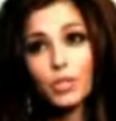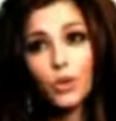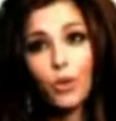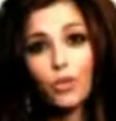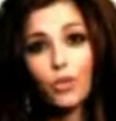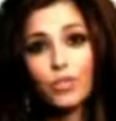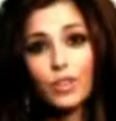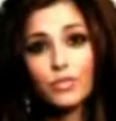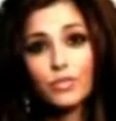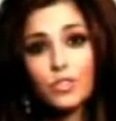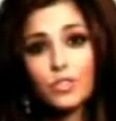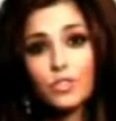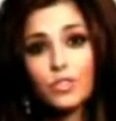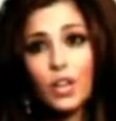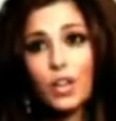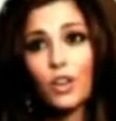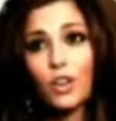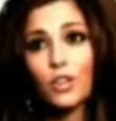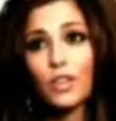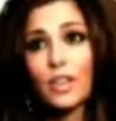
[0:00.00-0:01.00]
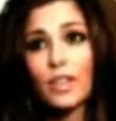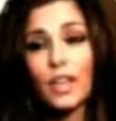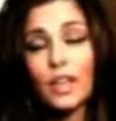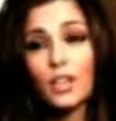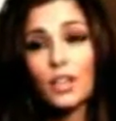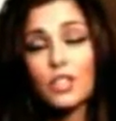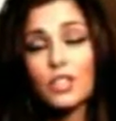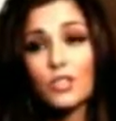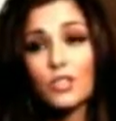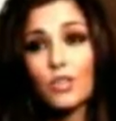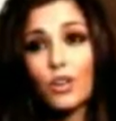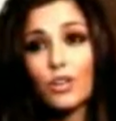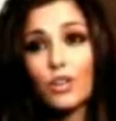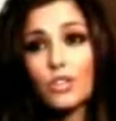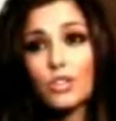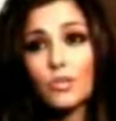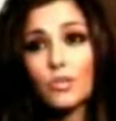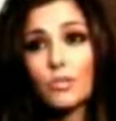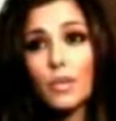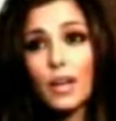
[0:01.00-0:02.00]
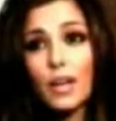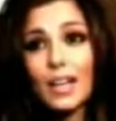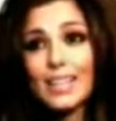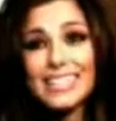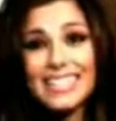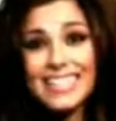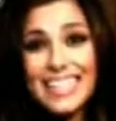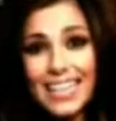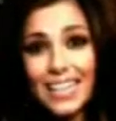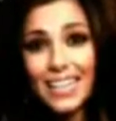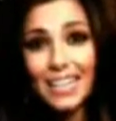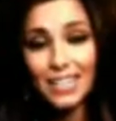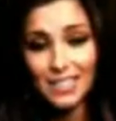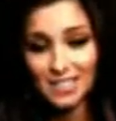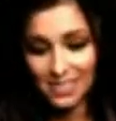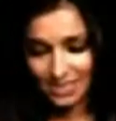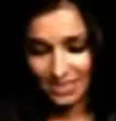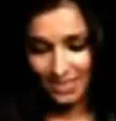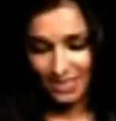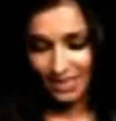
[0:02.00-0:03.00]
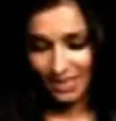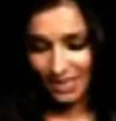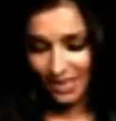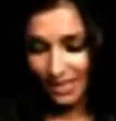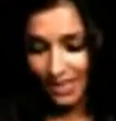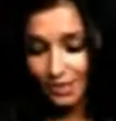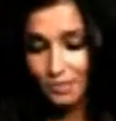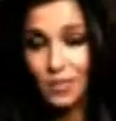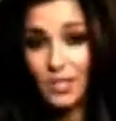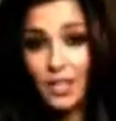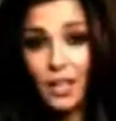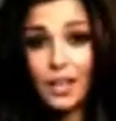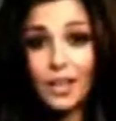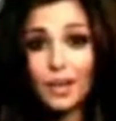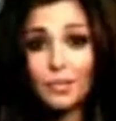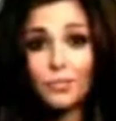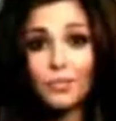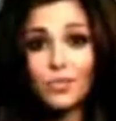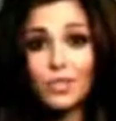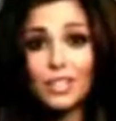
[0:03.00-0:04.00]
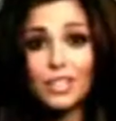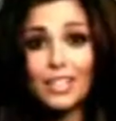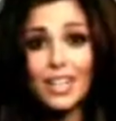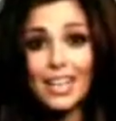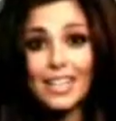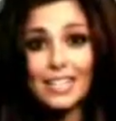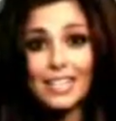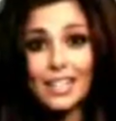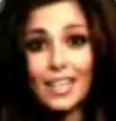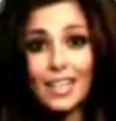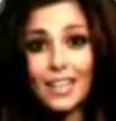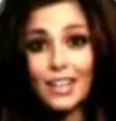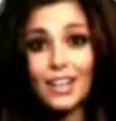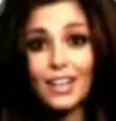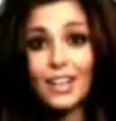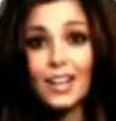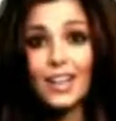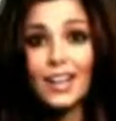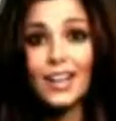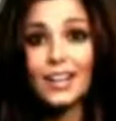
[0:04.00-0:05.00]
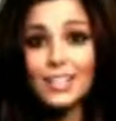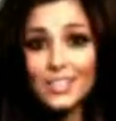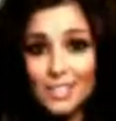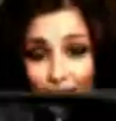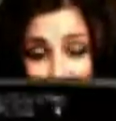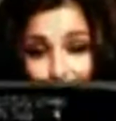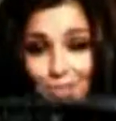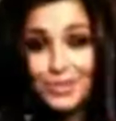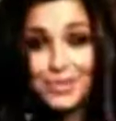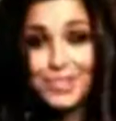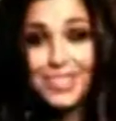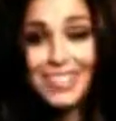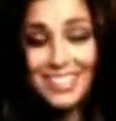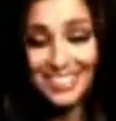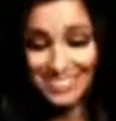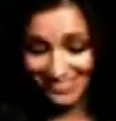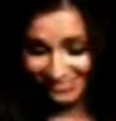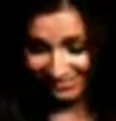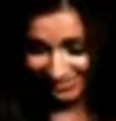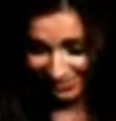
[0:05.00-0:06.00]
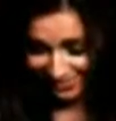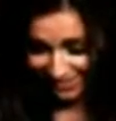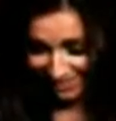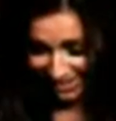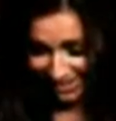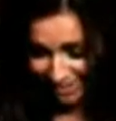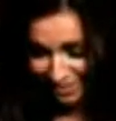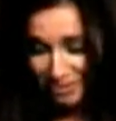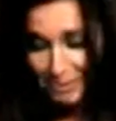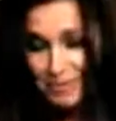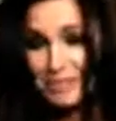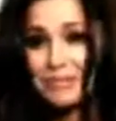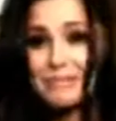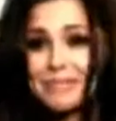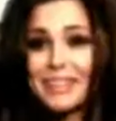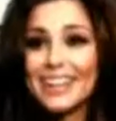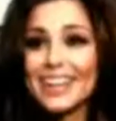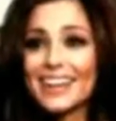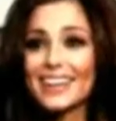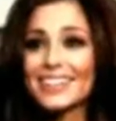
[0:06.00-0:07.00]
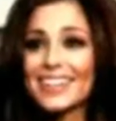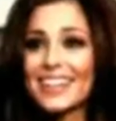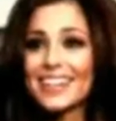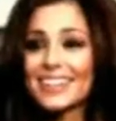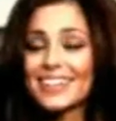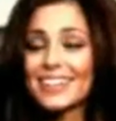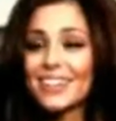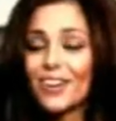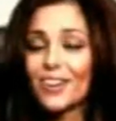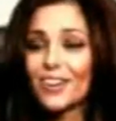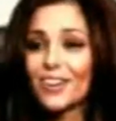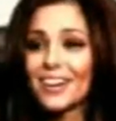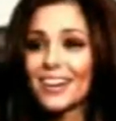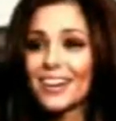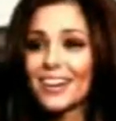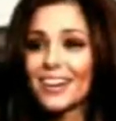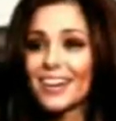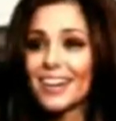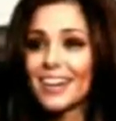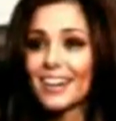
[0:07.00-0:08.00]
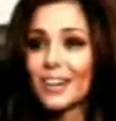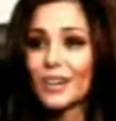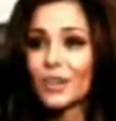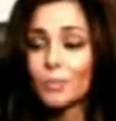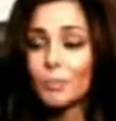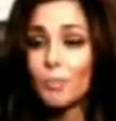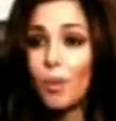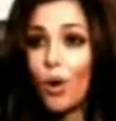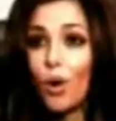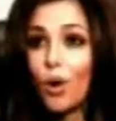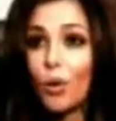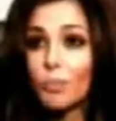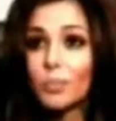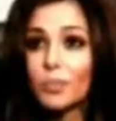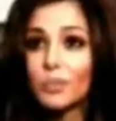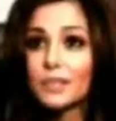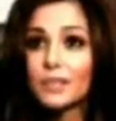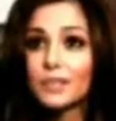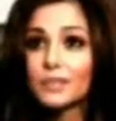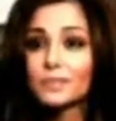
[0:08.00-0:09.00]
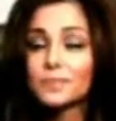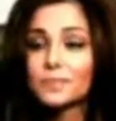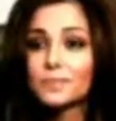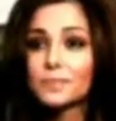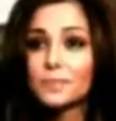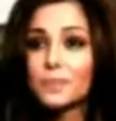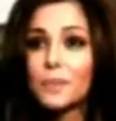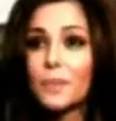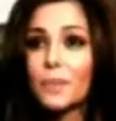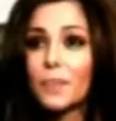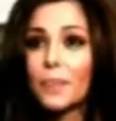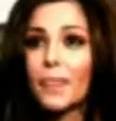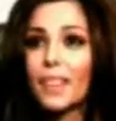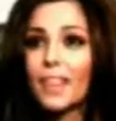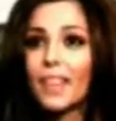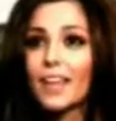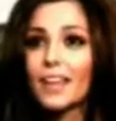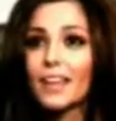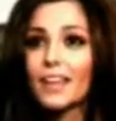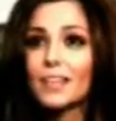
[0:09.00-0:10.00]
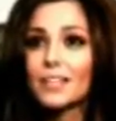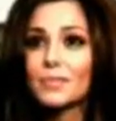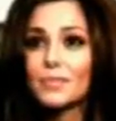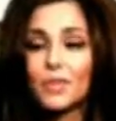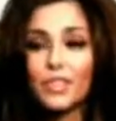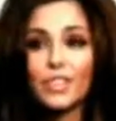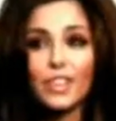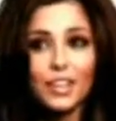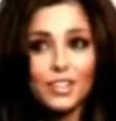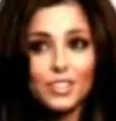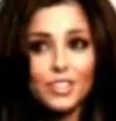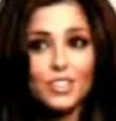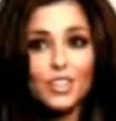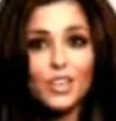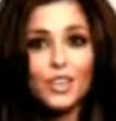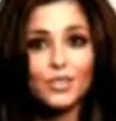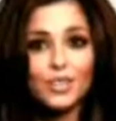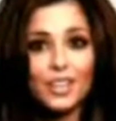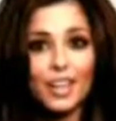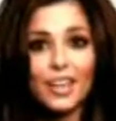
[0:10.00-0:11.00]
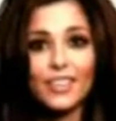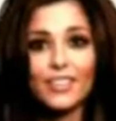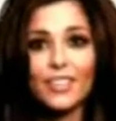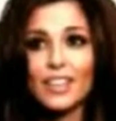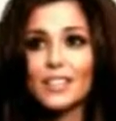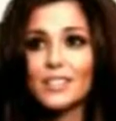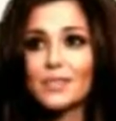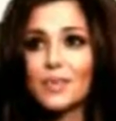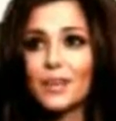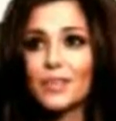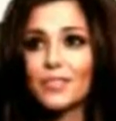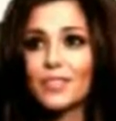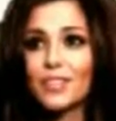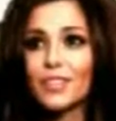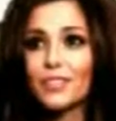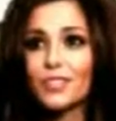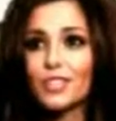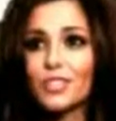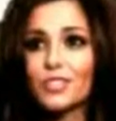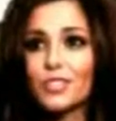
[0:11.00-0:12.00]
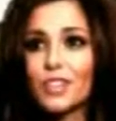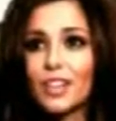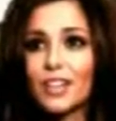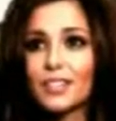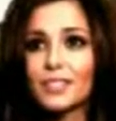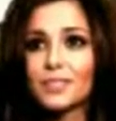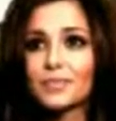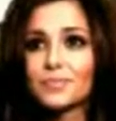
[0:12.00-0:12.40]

your favourite track on there, because there are some killers. And I'm really excited. Can't wait for the album to be out any longer. I could pop. But thank you. Yeah, that's my favourite track.